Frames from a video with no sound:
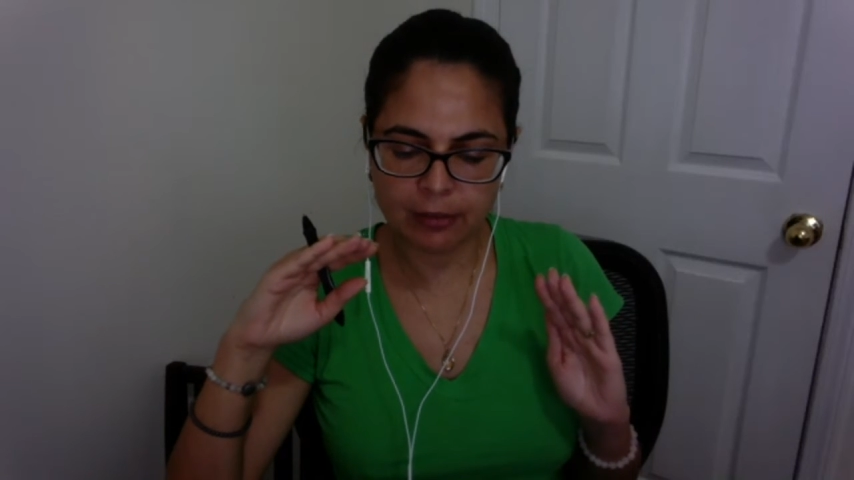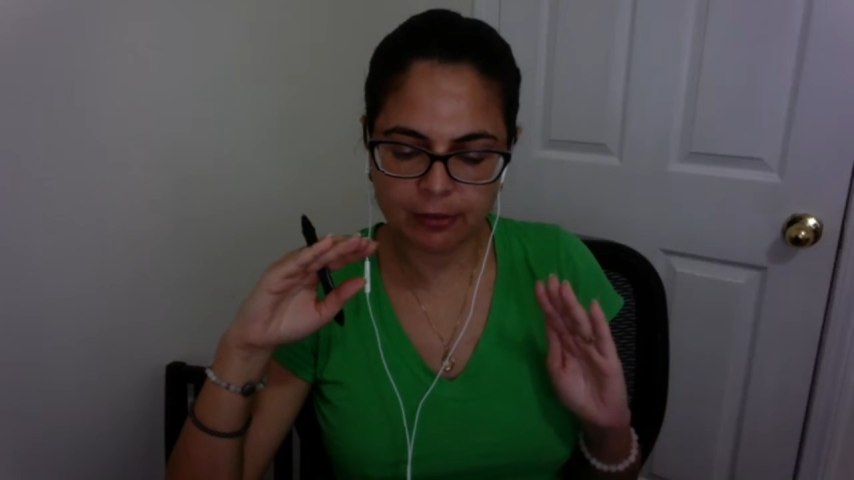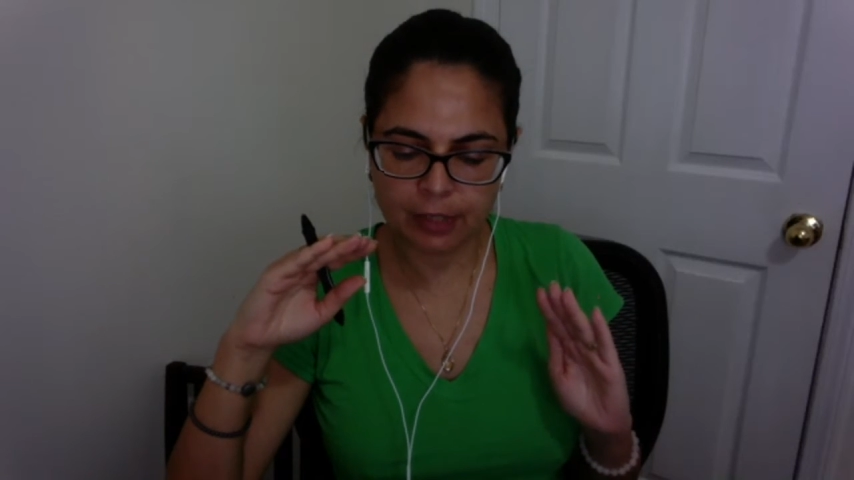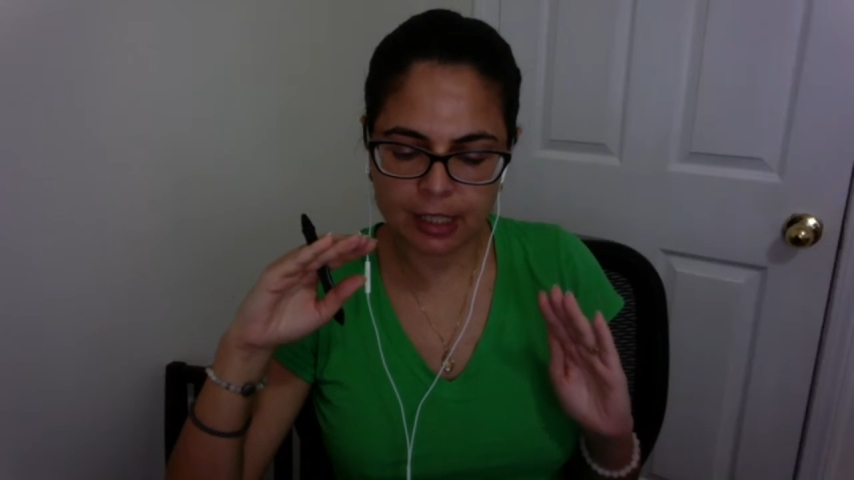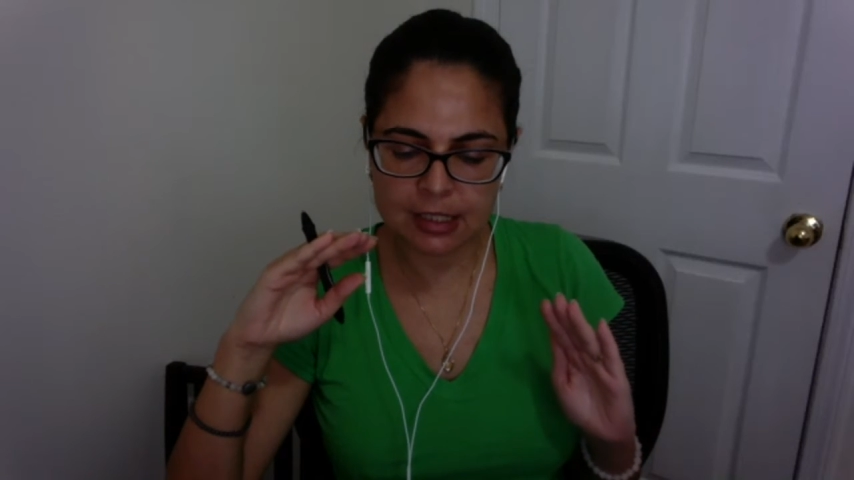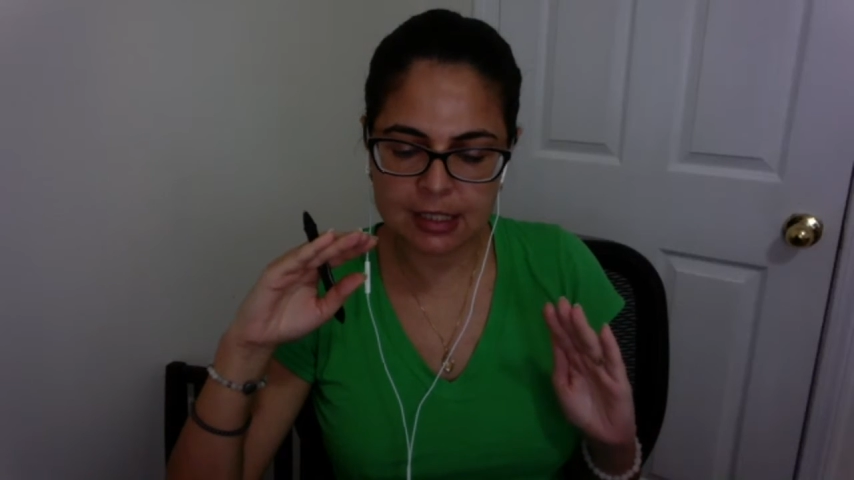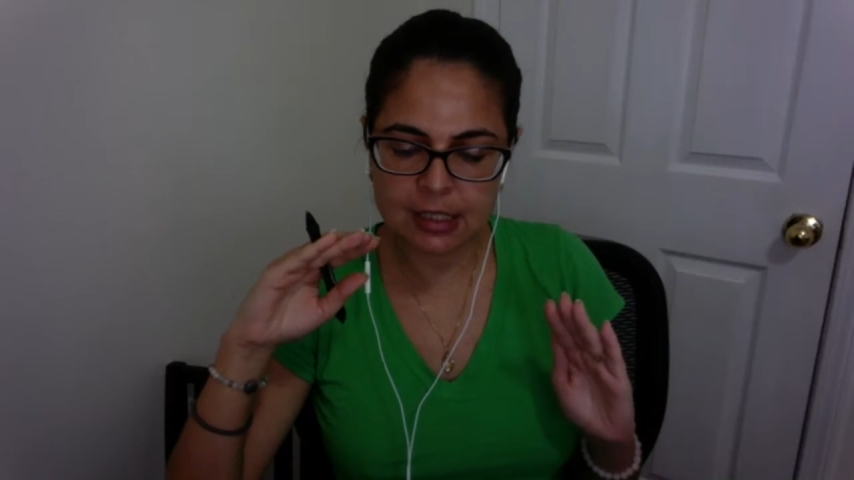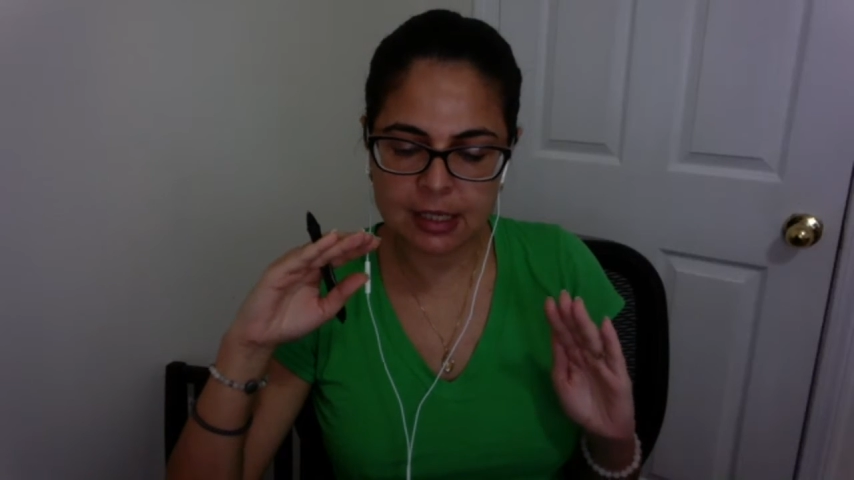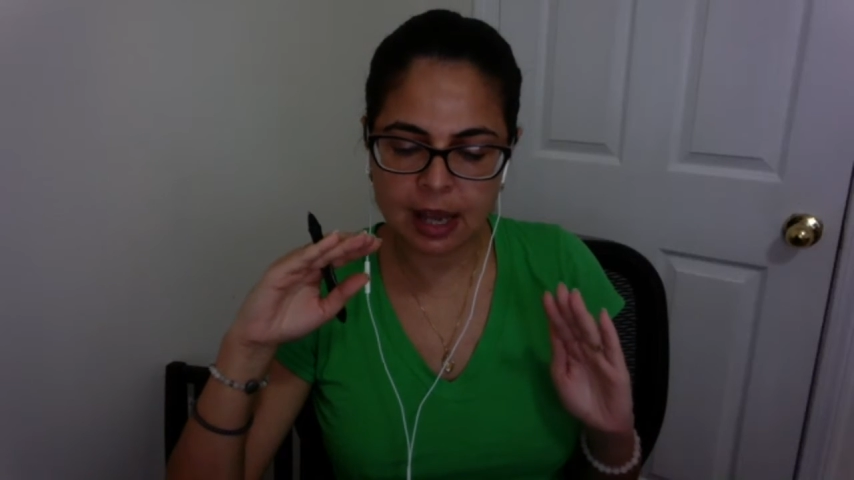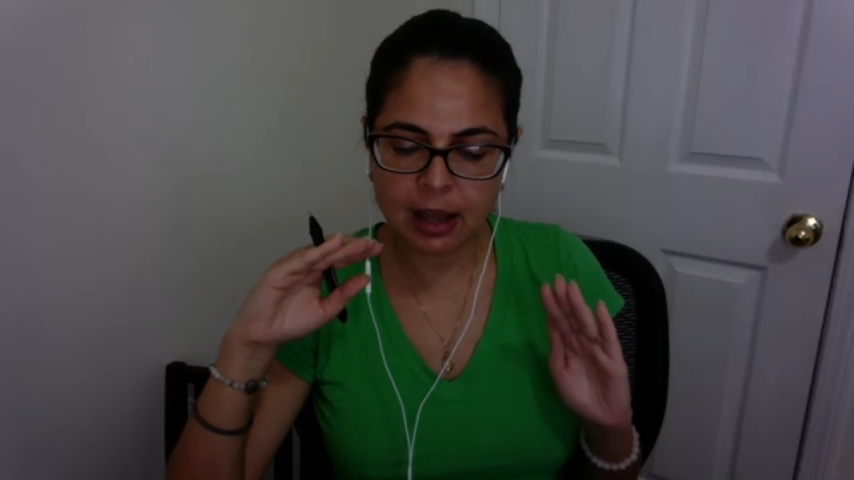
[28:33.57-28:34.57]
Let's see
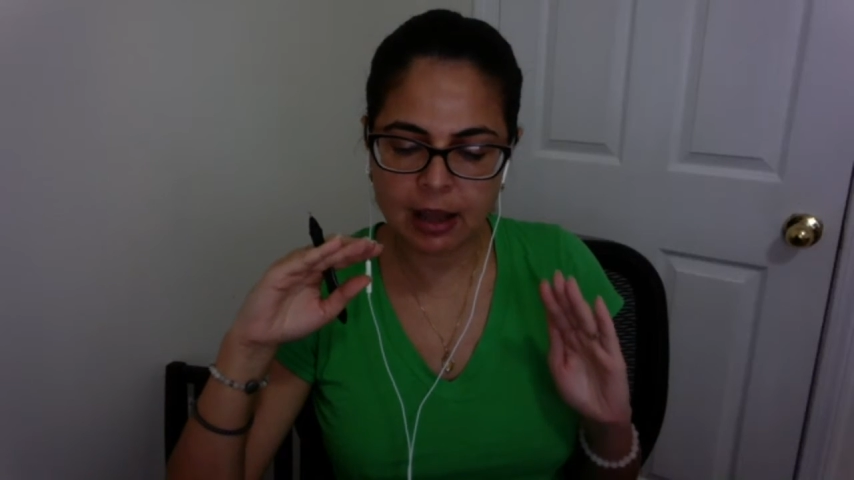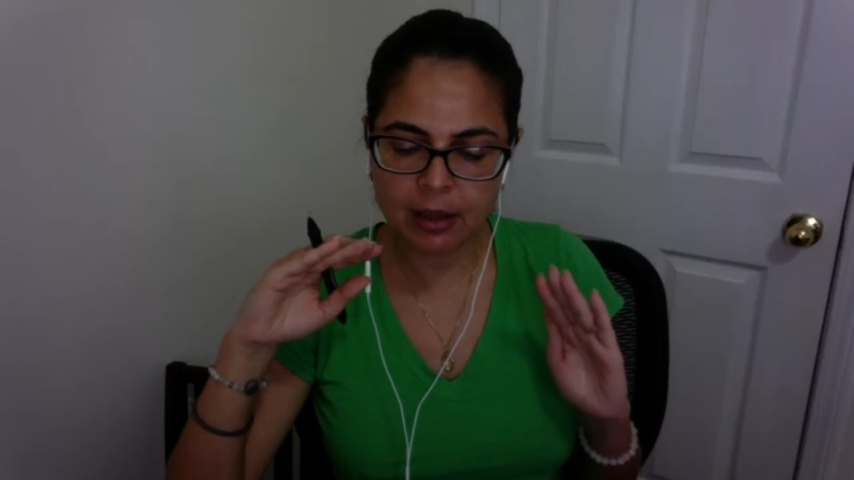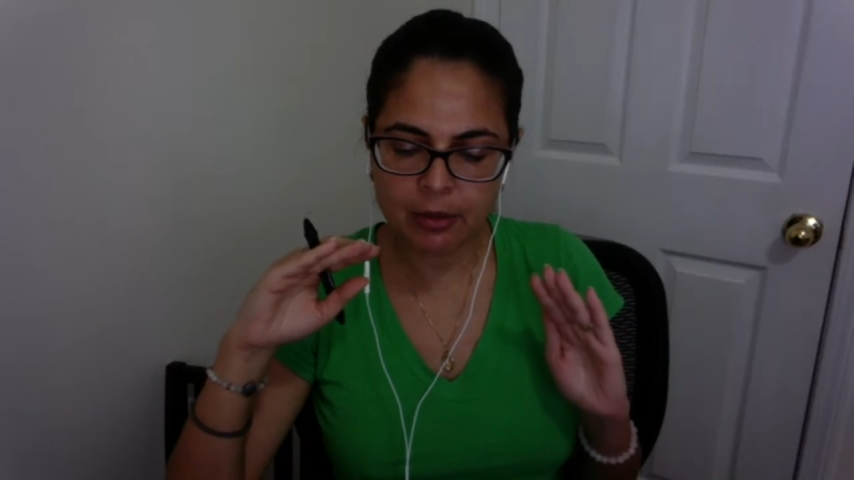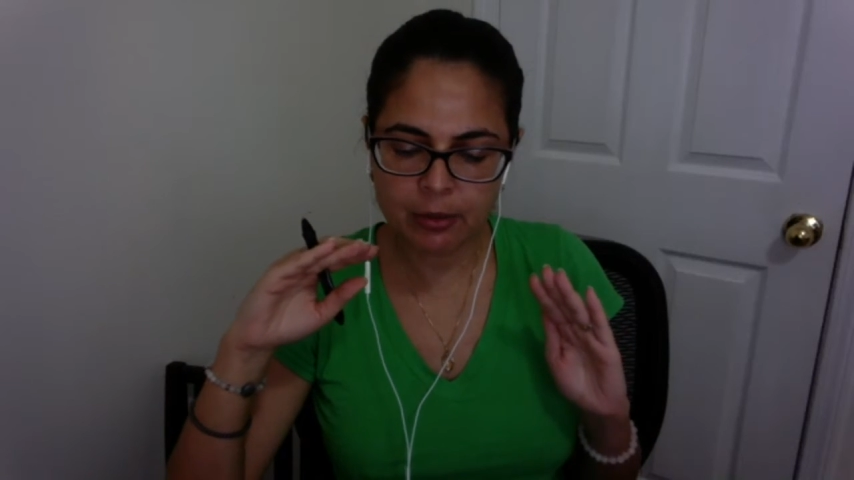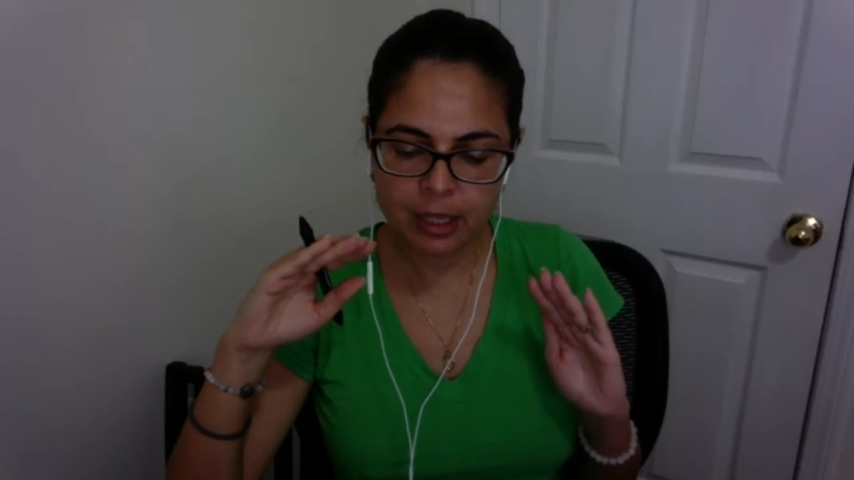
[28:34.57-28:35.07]
how